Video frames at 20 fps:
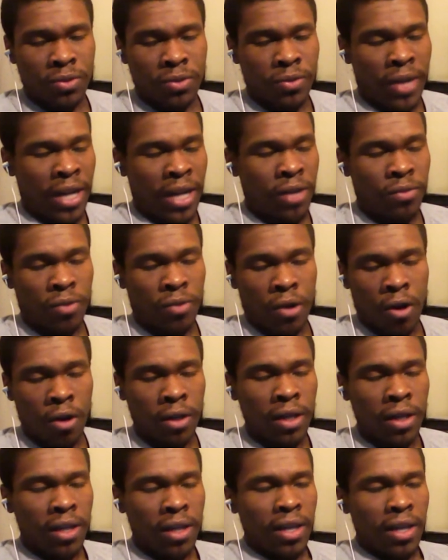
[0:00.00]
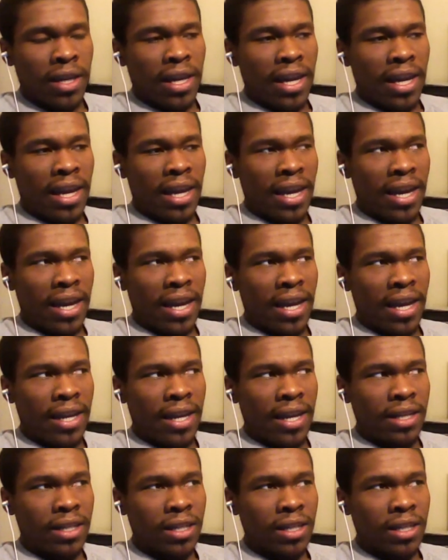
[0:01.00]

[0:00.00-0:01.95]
right and wrong. And